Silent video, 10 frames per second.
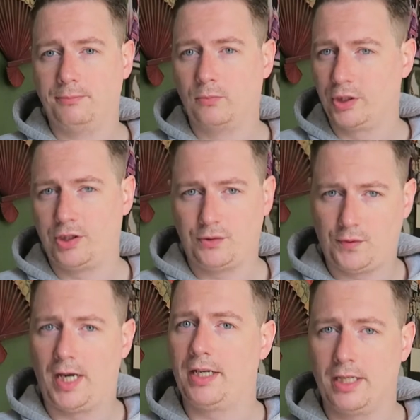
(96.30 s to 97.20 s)
Which is
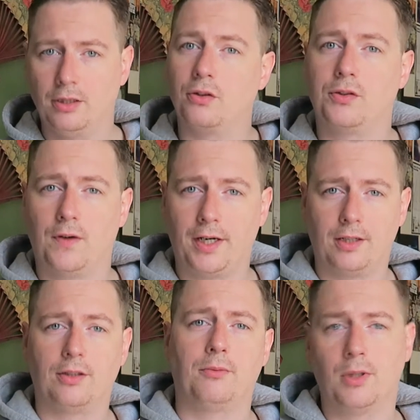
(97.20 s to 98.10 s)
fine, it looked very
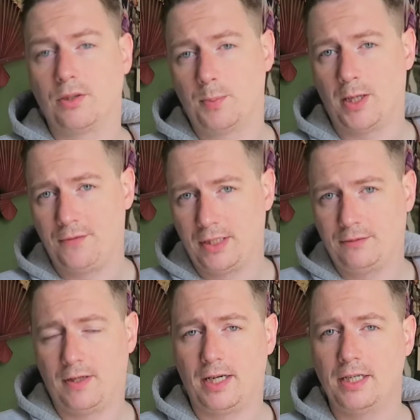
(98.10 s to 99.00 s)
good, it worked perfectly
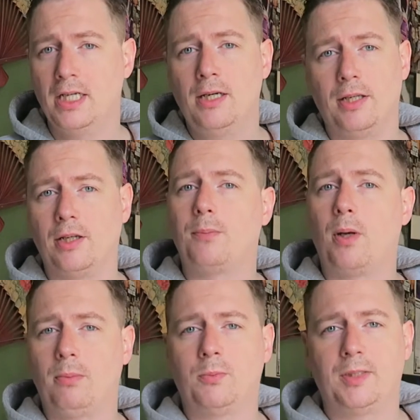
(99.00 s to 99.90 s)
fine. The only
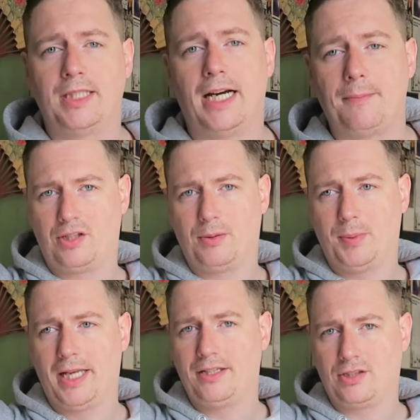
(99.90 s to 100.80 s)
problem with that, the
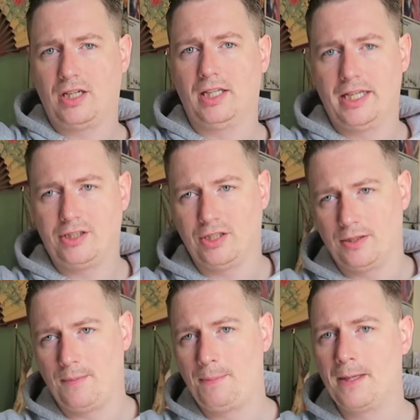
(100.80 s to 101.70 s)
player's
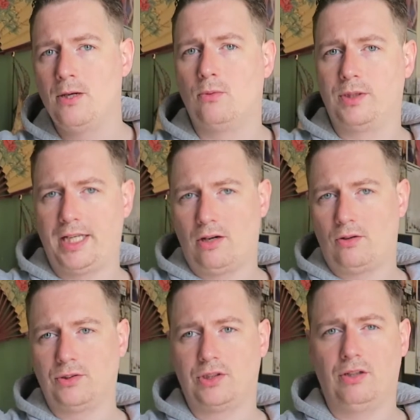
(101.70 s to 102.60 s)
collision would then
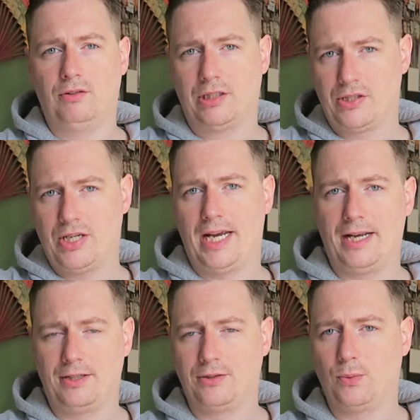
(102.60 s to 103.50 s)
also rotate
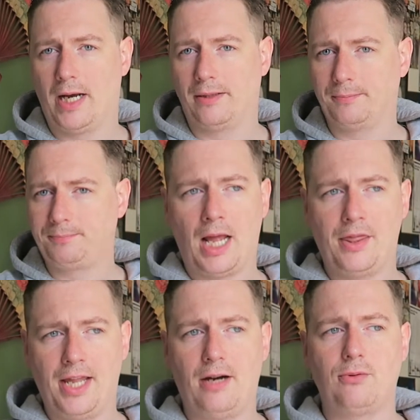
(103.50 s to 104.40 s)
as well,
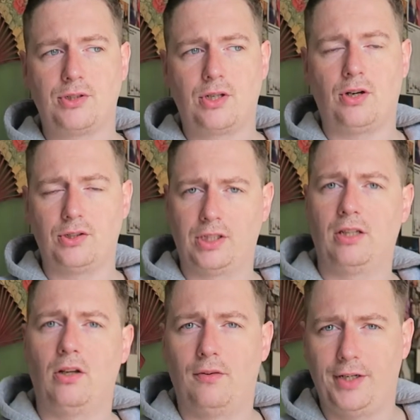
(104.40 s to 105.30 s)
and that was causing a
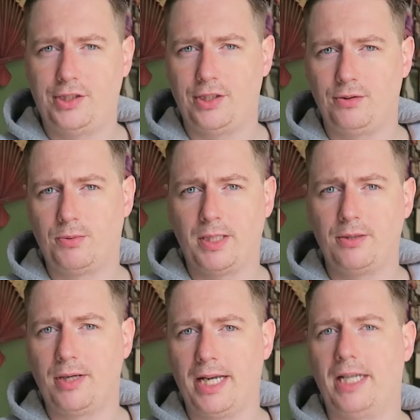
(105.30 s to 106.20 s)
lot of issues when you
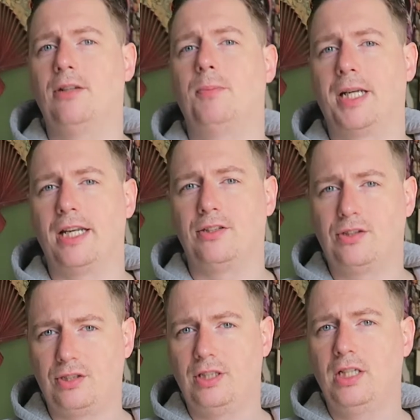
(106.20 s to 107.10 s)
were hitting up
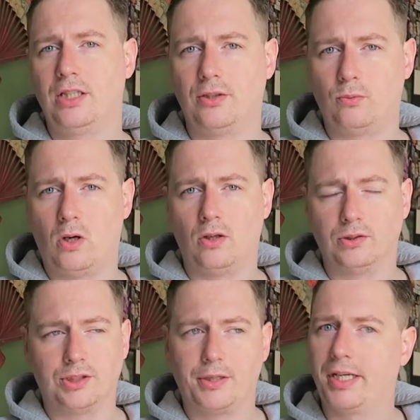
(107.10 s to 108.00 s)
against the
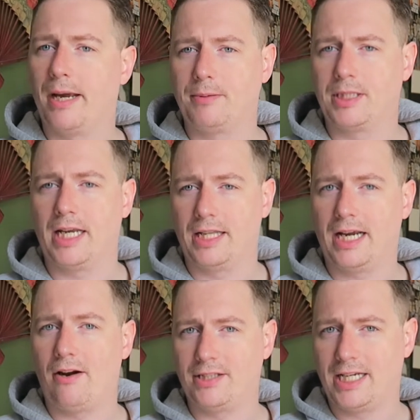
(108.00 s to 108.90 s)
walls. It kept the
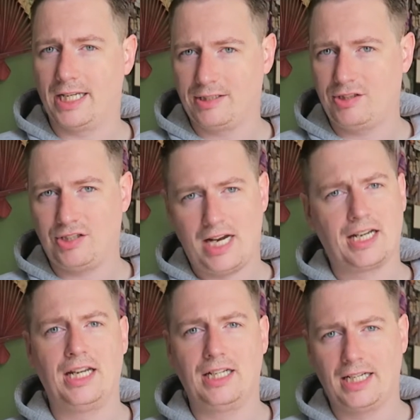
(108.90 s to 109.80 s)
character getting
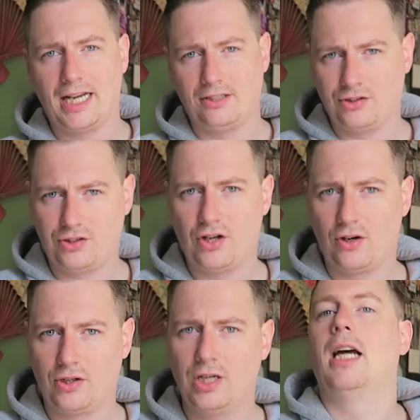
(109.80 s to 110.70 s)
snagging and getting
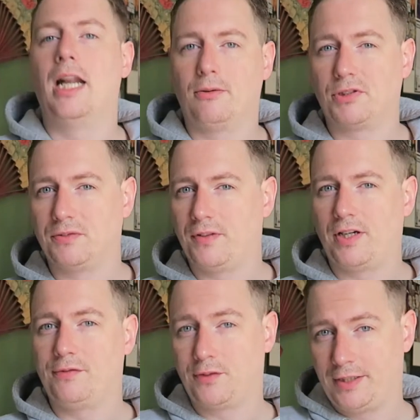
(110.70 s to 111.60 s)
stuck, and it wasn't very
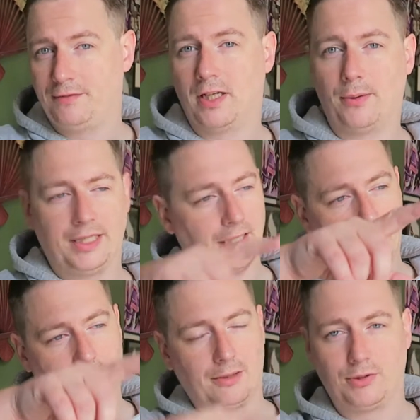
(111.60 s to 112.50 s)
free flowing.
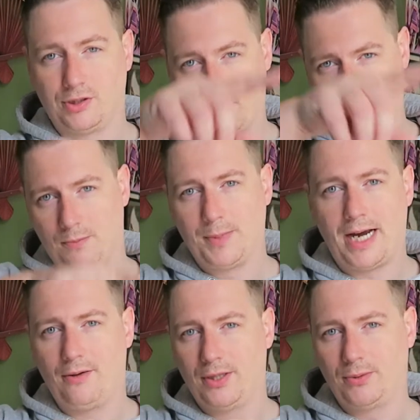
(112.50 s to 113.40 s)
Like they would sort of come
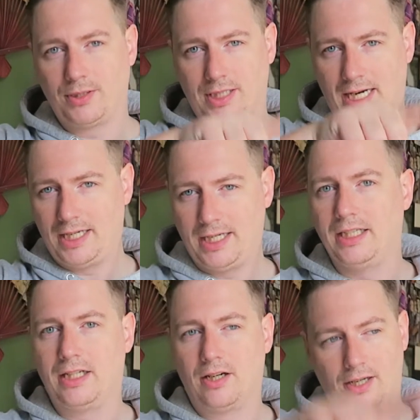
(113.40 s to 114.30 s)
down, they would kind of,
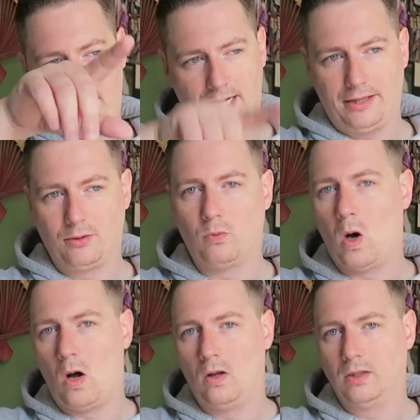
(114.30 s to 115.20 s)
hit the
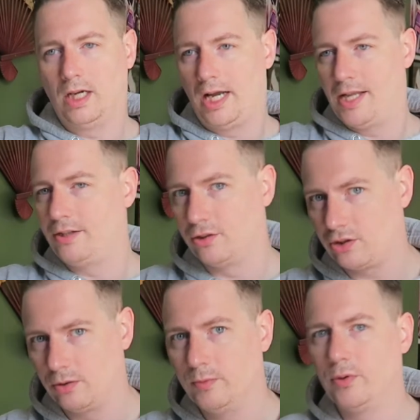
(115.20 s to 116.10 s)
wall and then just
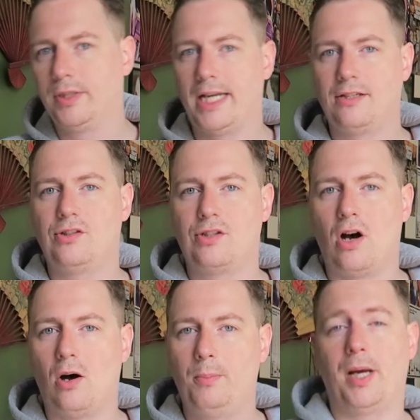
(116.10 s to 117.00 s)
come to a dead
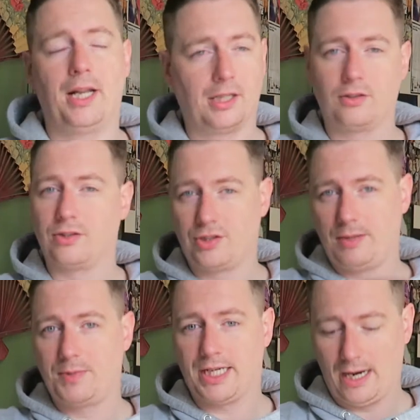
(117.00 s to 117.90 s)
stop, and I couldn't
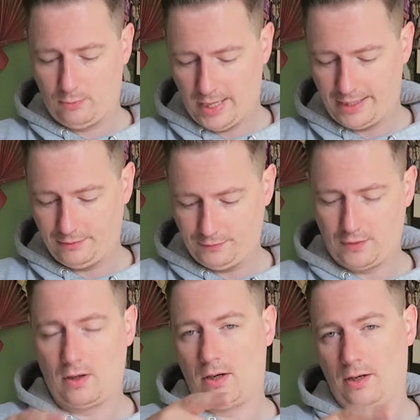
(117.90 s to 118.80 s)
seem to get away
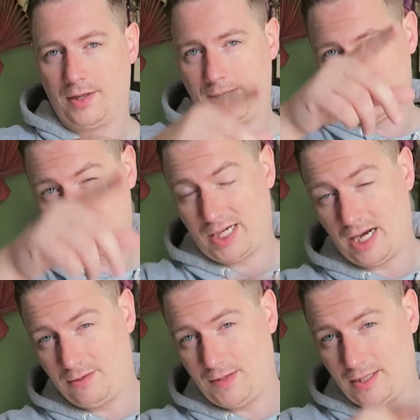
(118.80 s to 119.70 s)
for them to
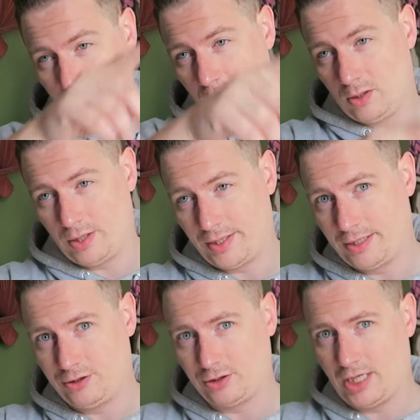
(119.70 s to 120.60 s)
kind of hit the wall and
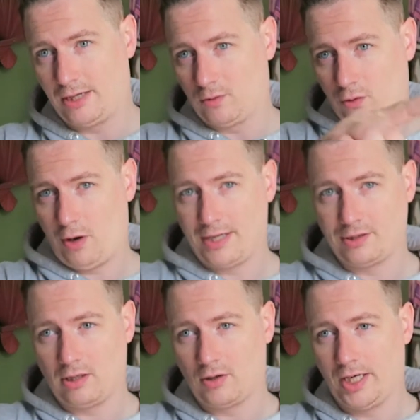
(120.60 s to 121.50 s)
then just kind of graze
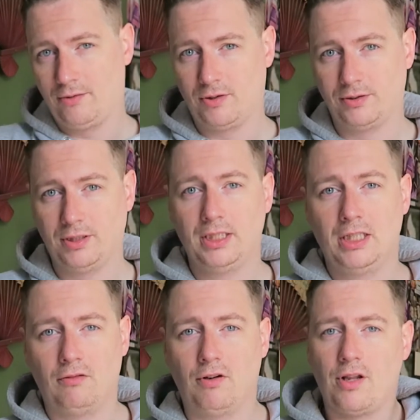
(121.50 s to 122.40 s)
along it and run